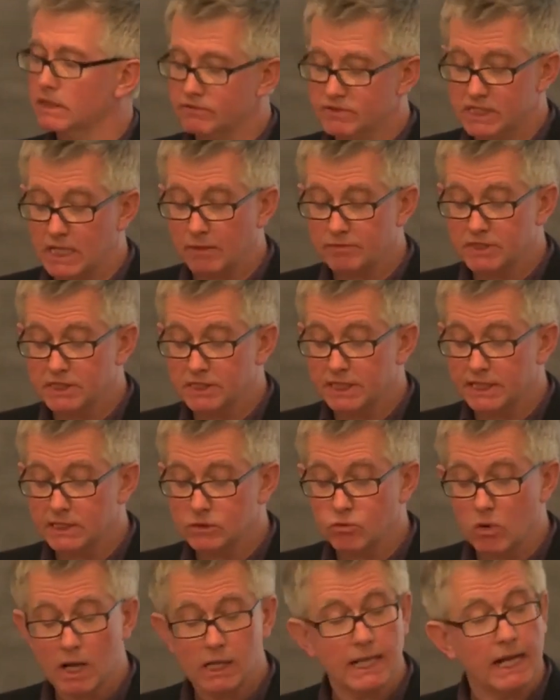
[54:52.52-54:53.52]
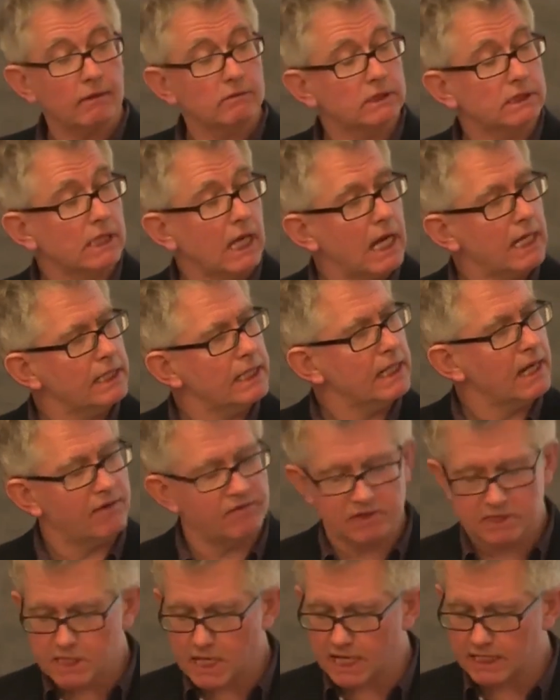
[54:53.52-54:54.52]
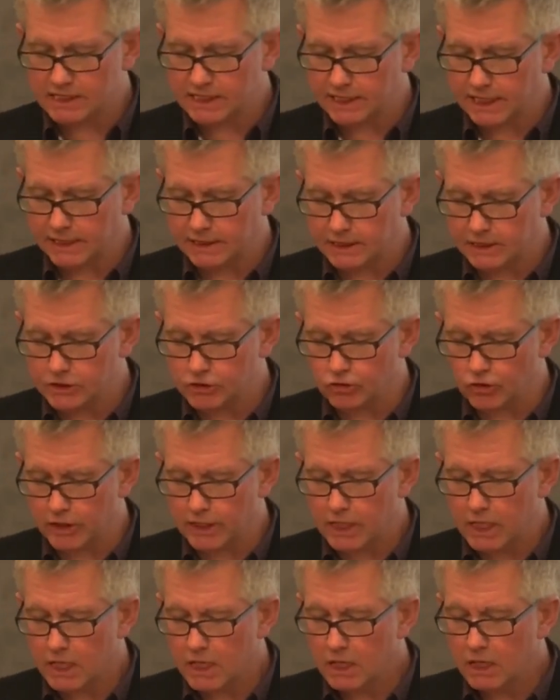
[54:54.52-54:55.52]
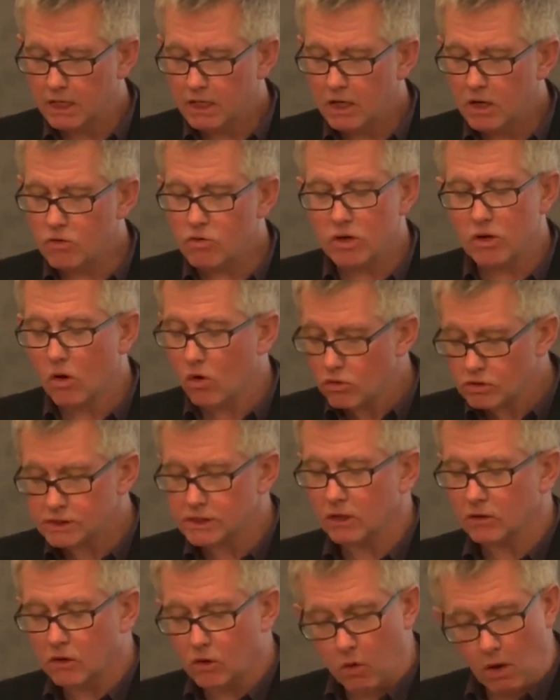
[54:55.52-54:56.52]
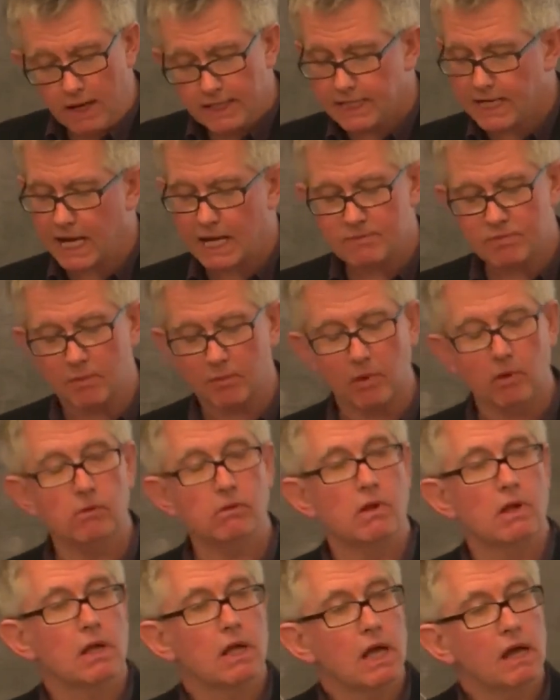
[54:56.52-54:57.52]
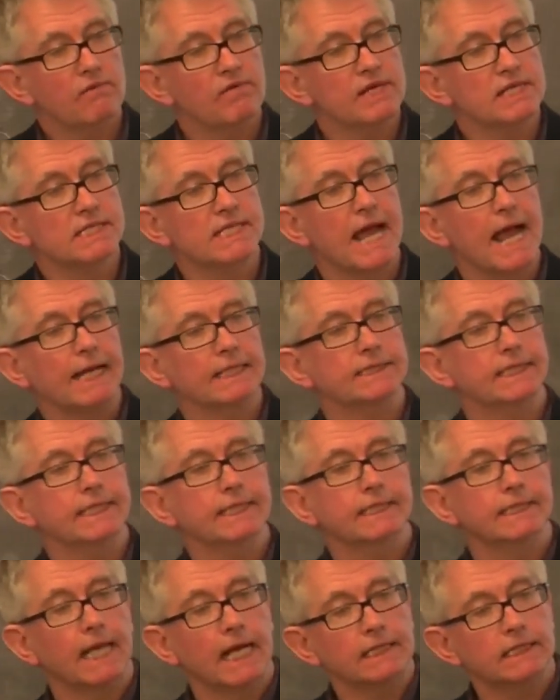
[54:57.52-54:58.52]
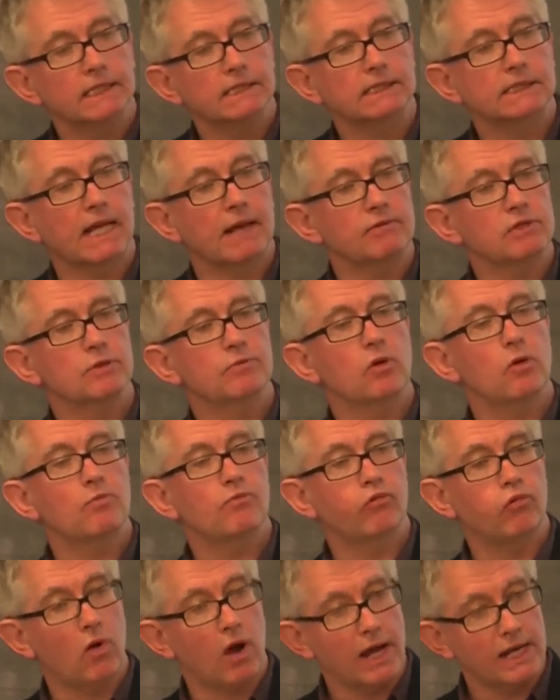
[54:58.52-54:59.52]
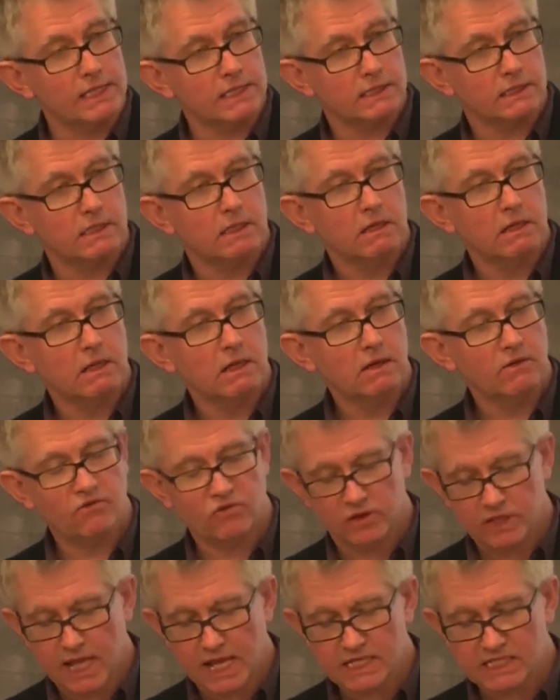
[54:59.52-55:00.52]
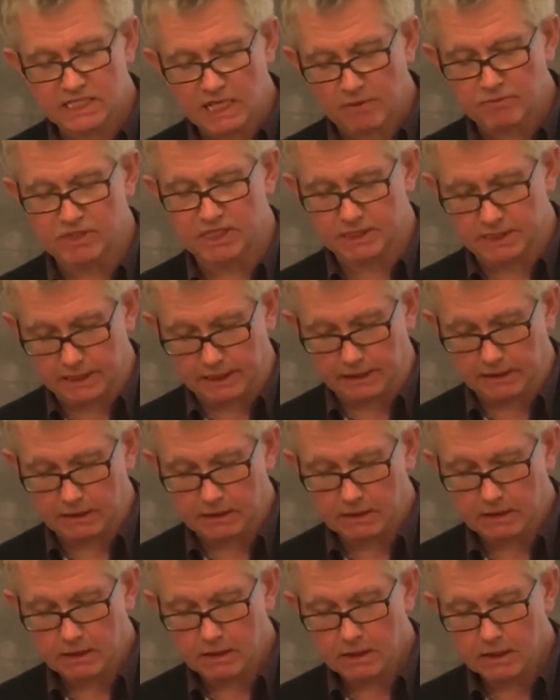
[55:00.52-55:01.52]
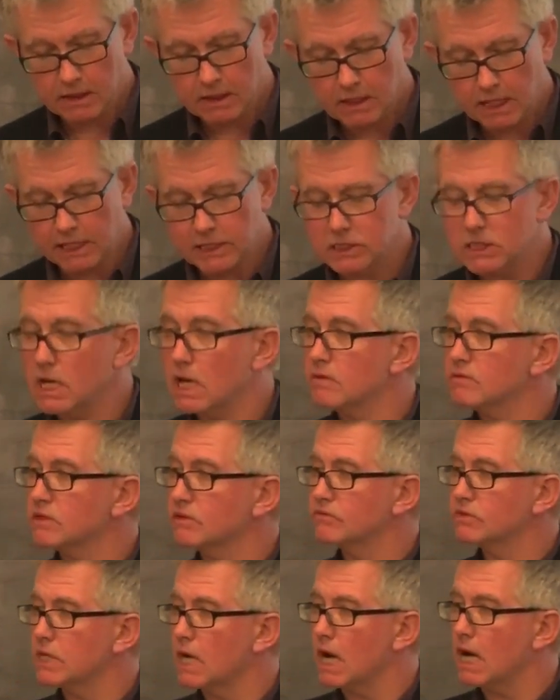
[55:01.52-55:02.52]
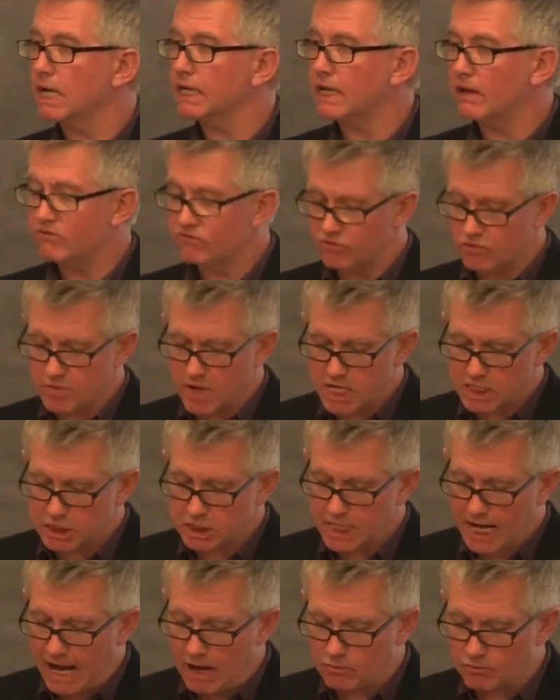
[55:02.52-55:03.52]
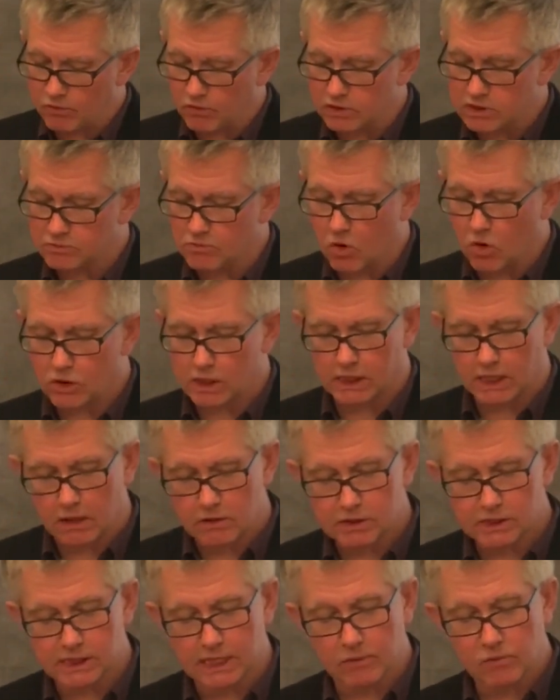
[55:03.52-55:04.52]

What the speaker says: of subsidy as well outside the advertising industry who are also quite capable of exacting an unacceptable price for their subsidy in terms of tying information outputs more closely